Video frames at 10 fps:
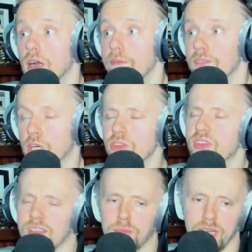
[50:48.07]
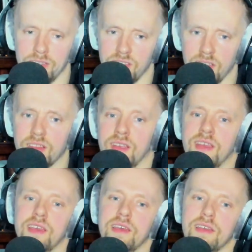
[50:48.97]
contact base that
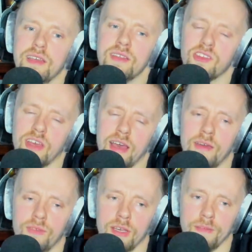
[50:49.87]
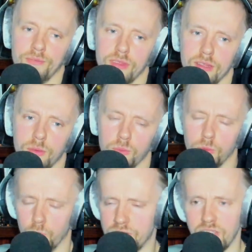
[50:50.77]
he is having
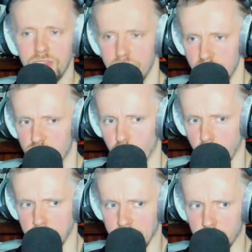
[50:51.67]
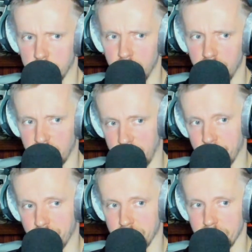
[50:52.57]
within the strongman community.
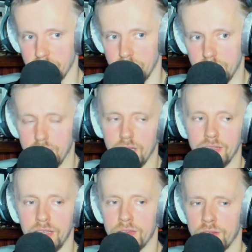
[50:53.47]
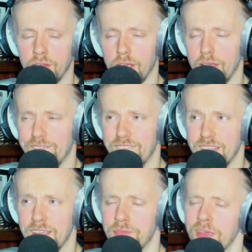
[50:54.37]
And
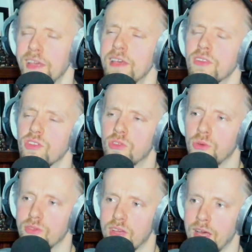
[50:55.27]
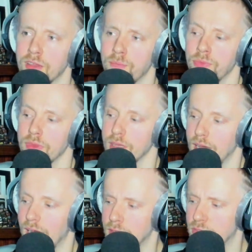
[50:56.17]
if he is doing that,
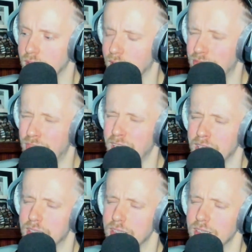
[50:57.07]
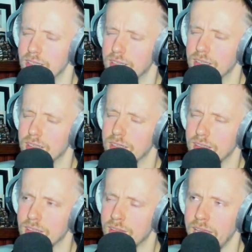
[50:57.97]
I think
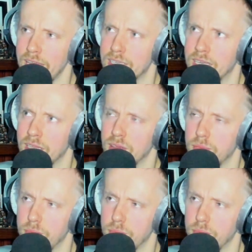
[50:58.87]
that he can